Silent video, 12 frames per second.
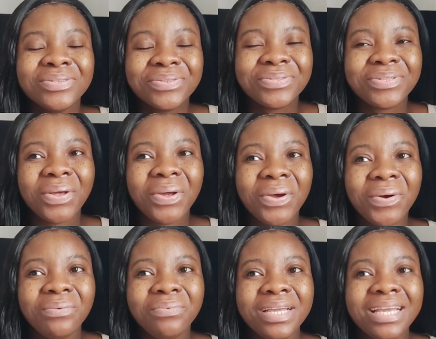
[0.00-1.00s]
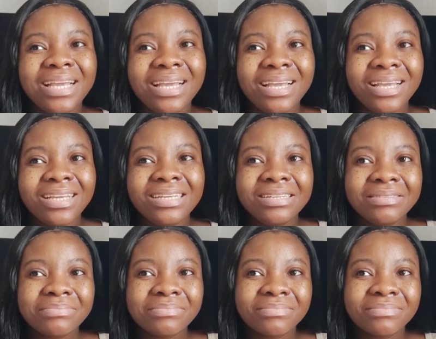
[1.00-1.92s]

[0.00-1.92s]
So we